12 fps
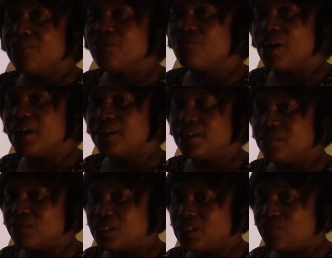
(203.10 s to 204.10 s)
the right
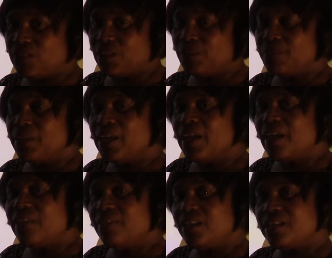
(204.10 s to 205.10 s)
hemisphere.
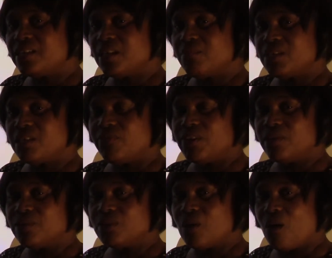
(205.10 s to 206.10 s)
And these
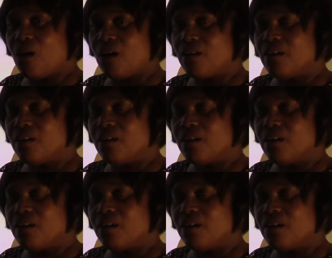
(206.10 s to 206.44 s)
hemispheres are